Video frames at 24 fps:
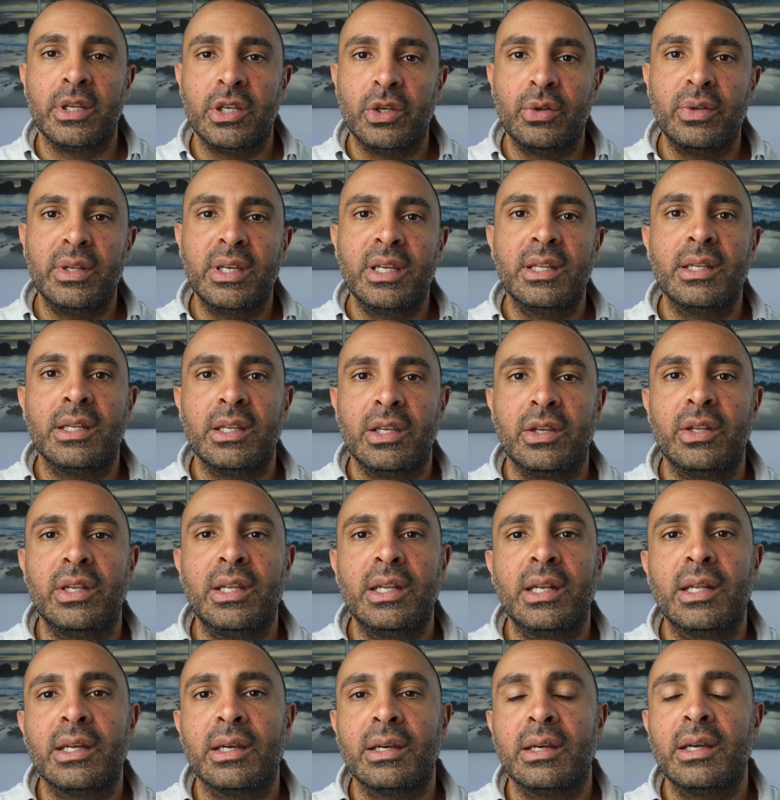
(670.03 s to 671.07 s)
You
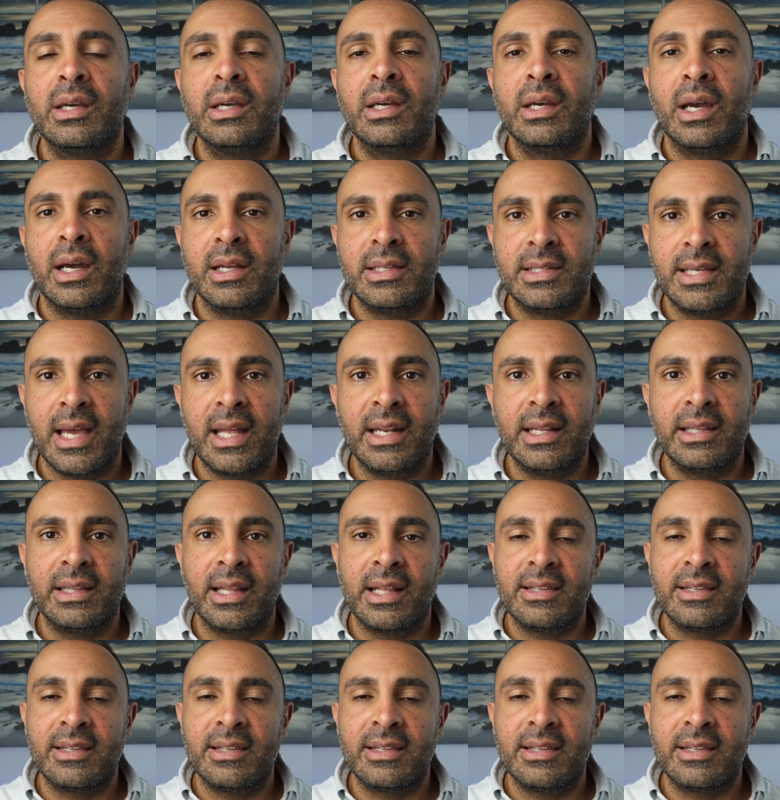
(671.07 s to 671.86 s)
need a tenant